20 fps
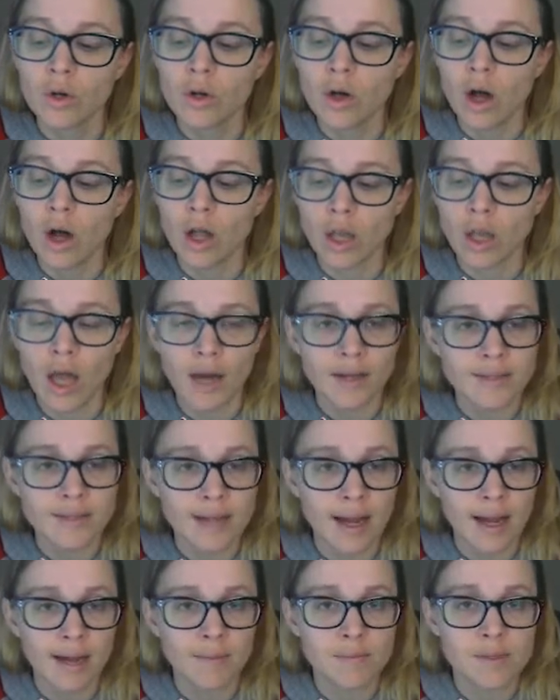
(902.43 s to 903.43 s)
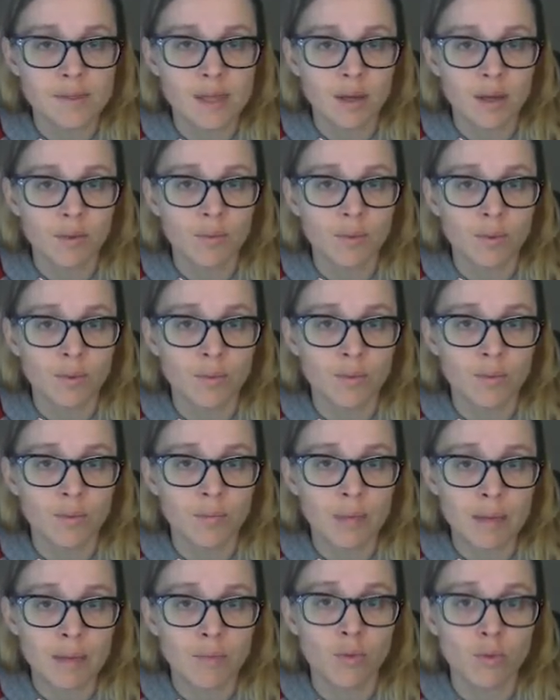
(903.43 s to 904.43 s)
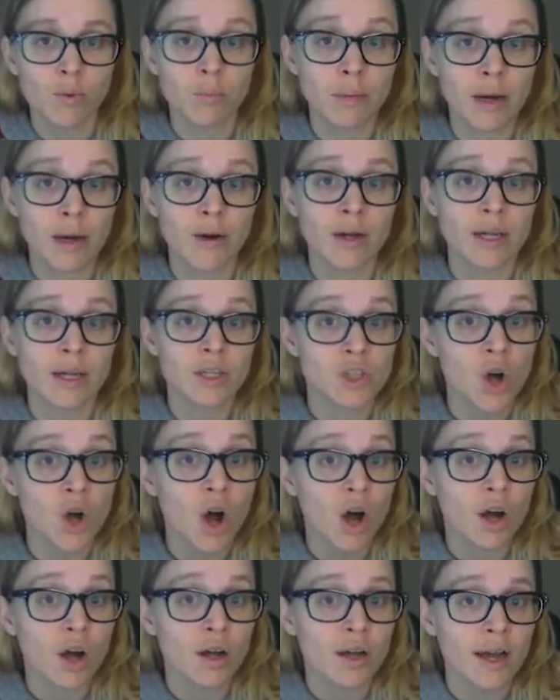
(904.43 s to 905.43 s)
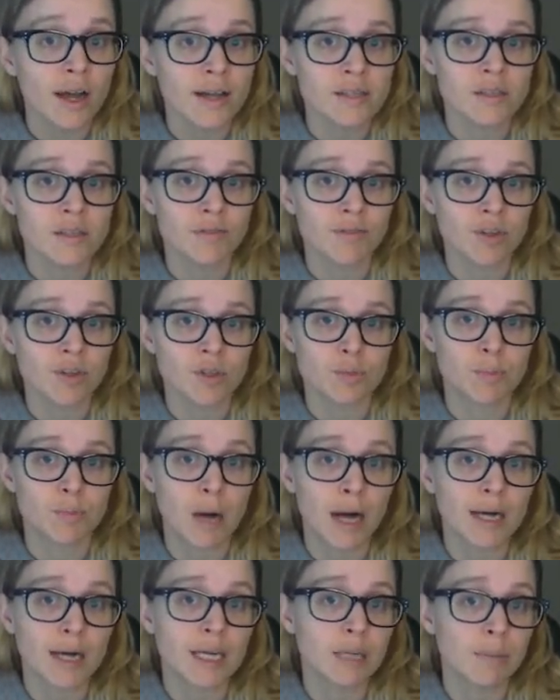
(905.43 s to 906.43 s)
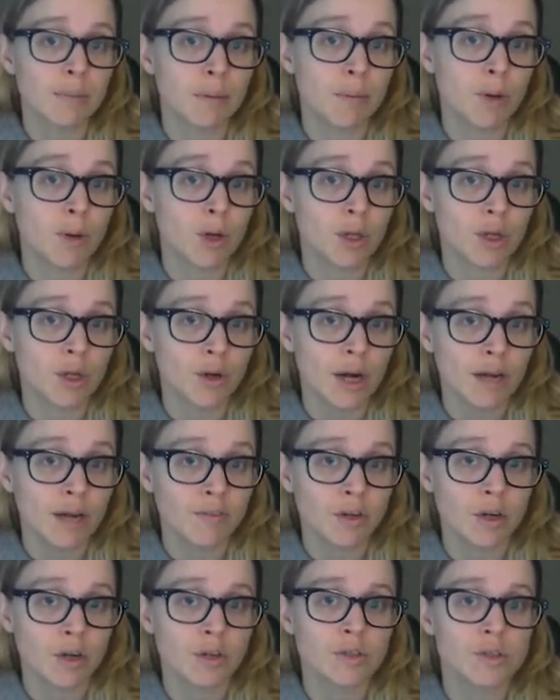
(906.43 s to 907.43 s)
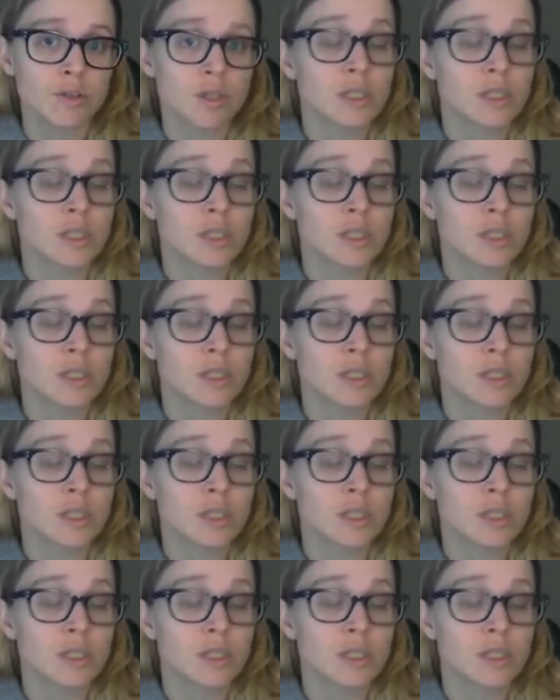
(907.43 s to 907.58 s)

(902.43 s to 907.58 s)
a lot of times people would bury a dog as the first body to be put in the graveyard.